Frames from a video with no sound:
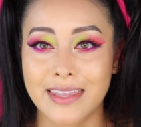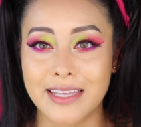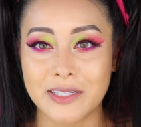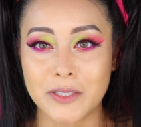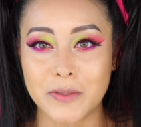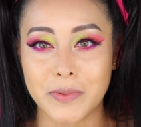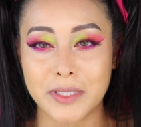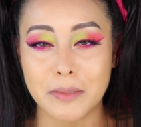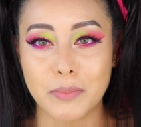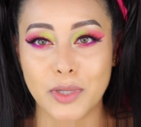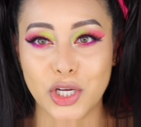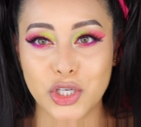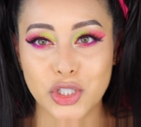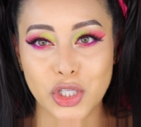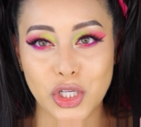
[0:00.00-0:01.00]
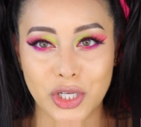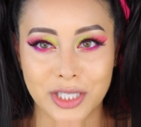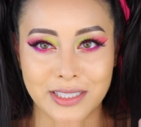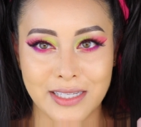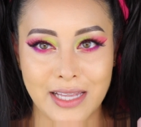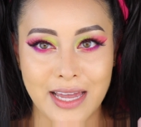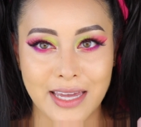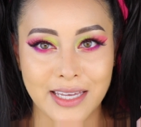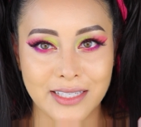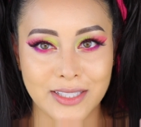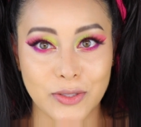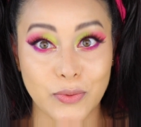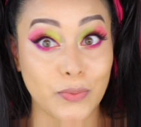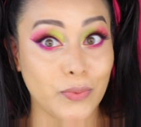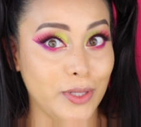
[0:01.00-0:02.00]
and this is what the blush looks like.
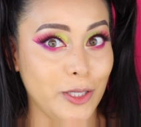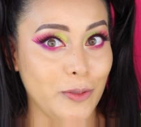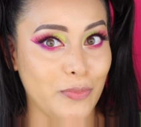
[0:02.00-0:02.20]
It's really